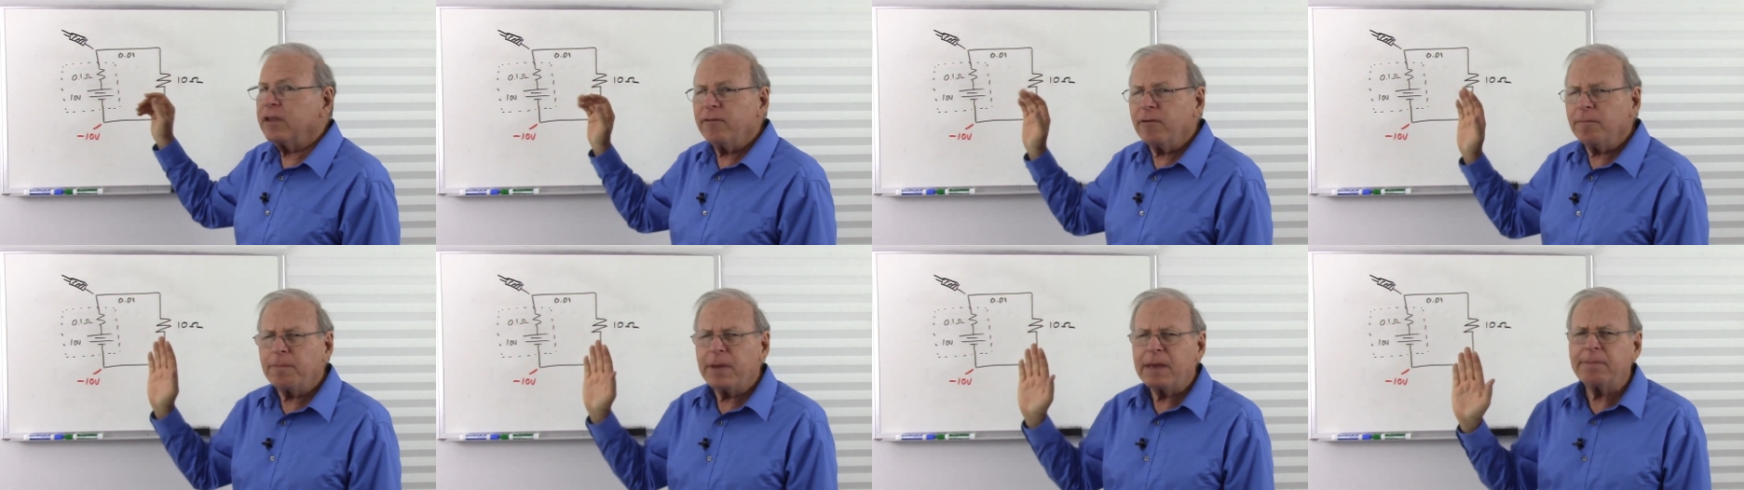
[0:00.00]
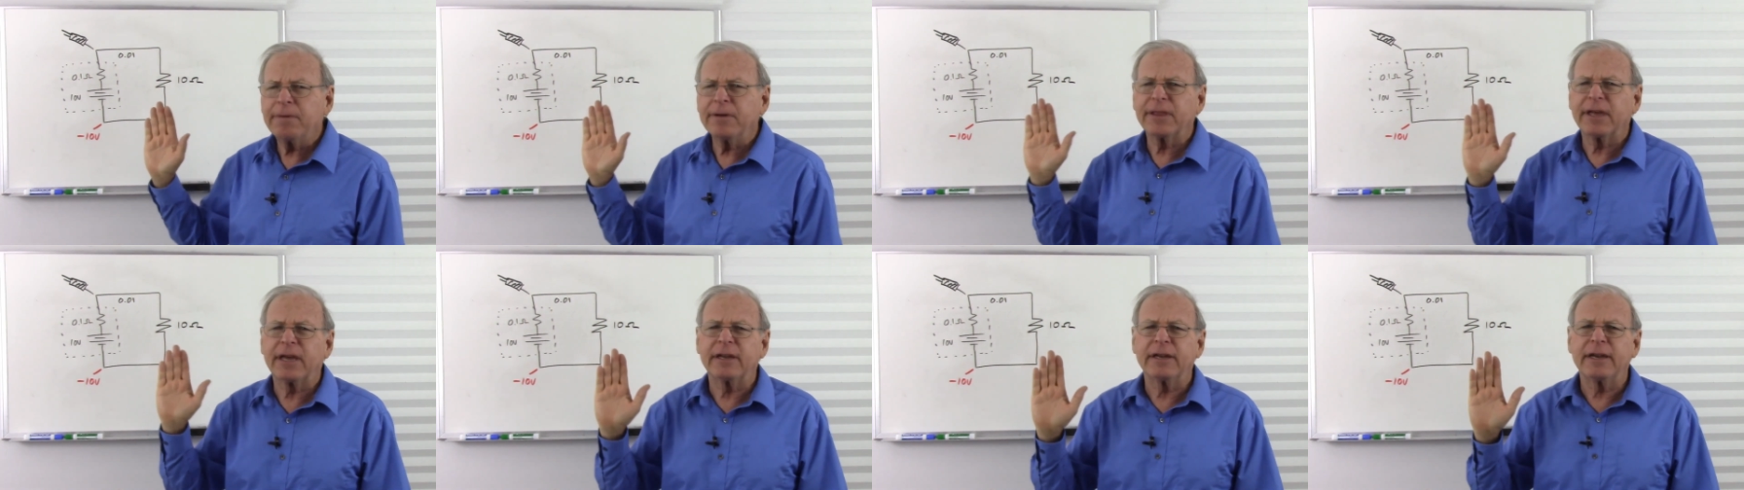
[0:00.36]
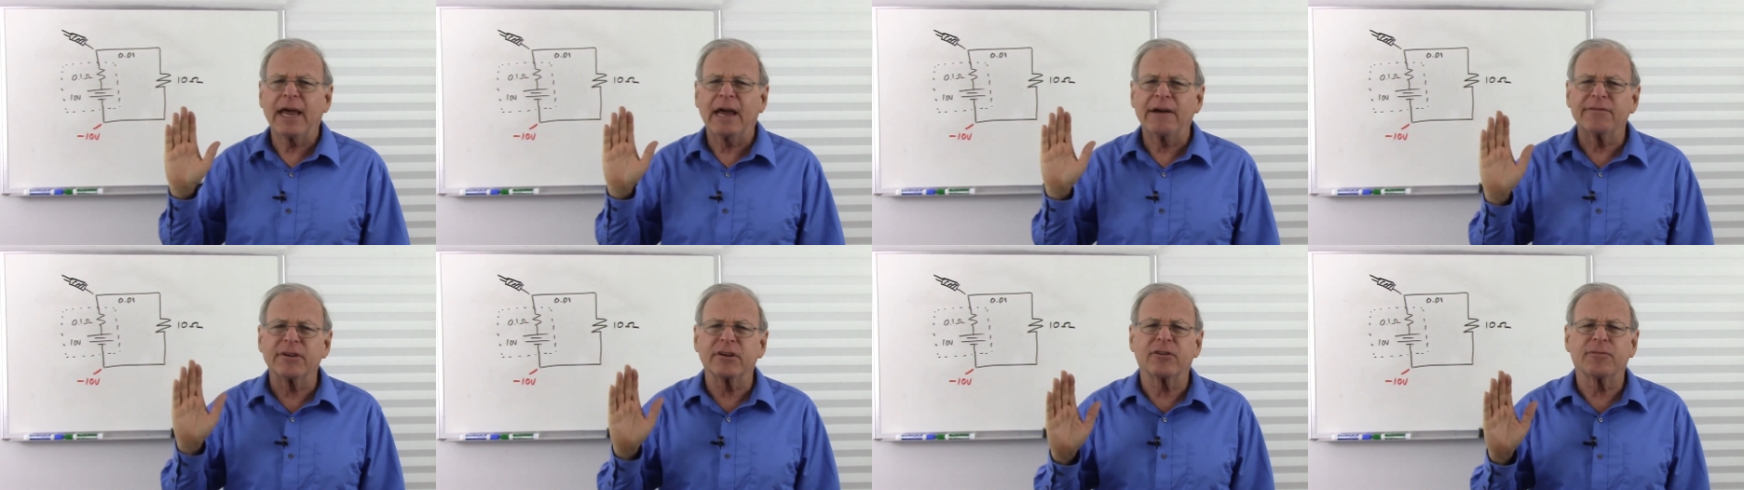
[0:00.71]
even people that
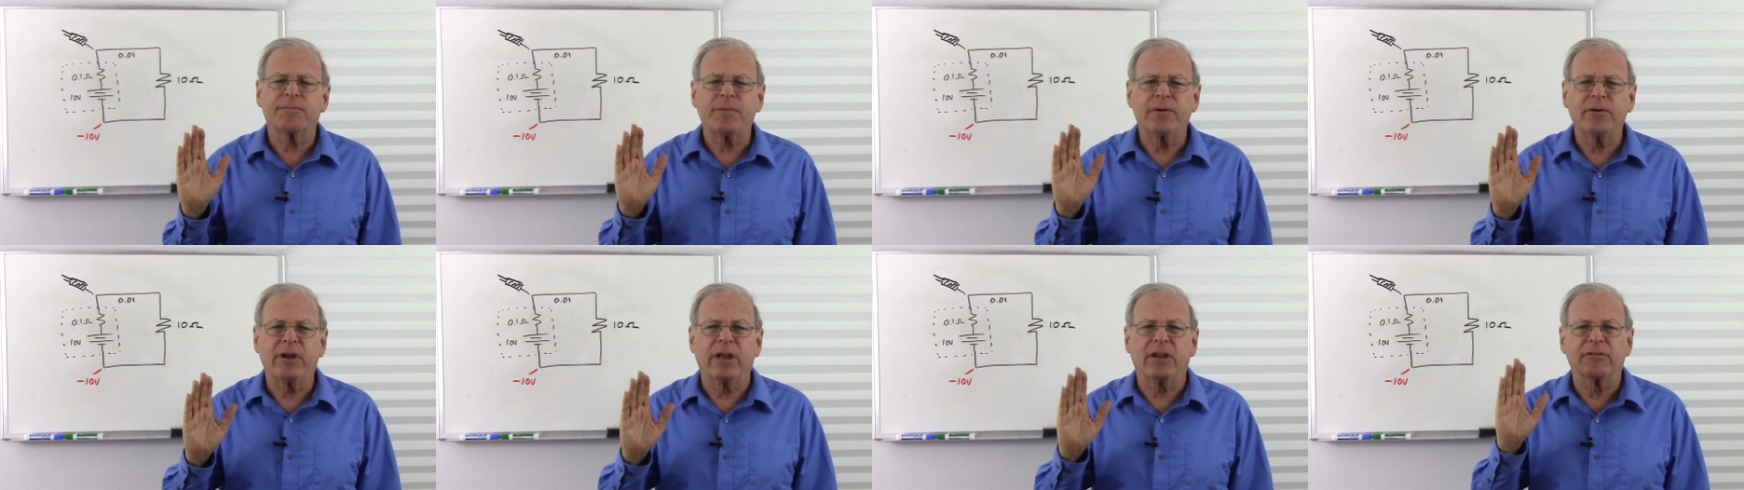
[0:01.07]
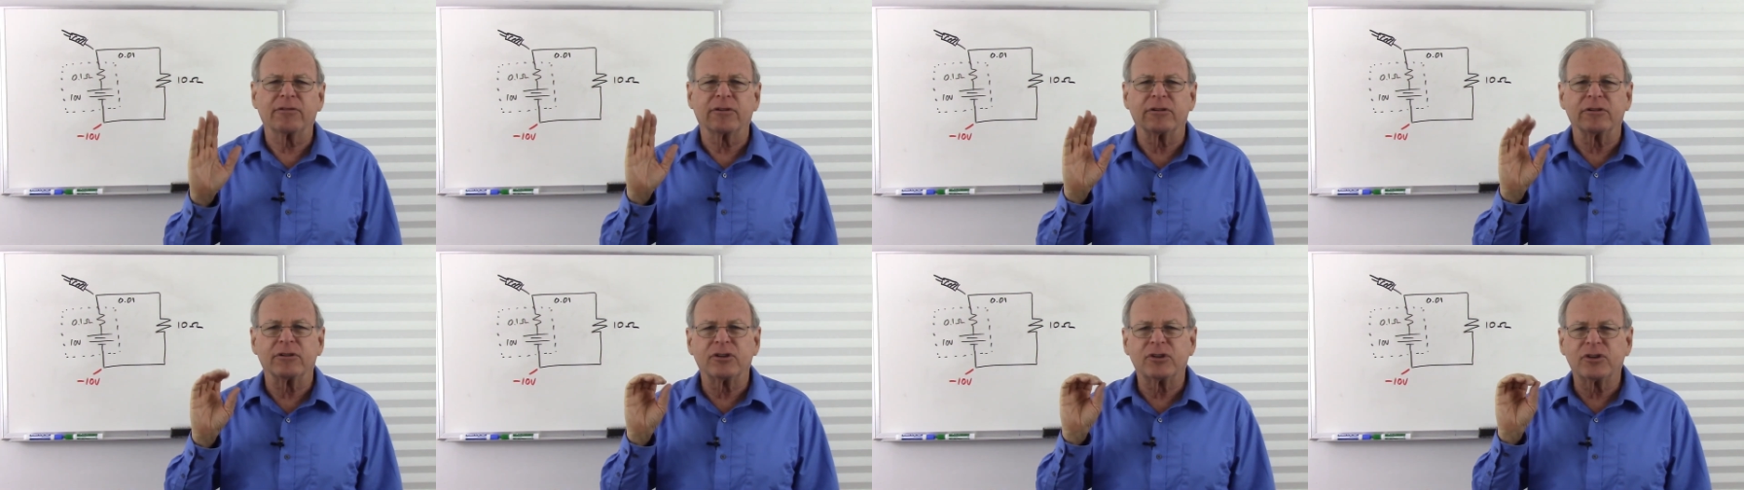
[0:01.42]
have experience and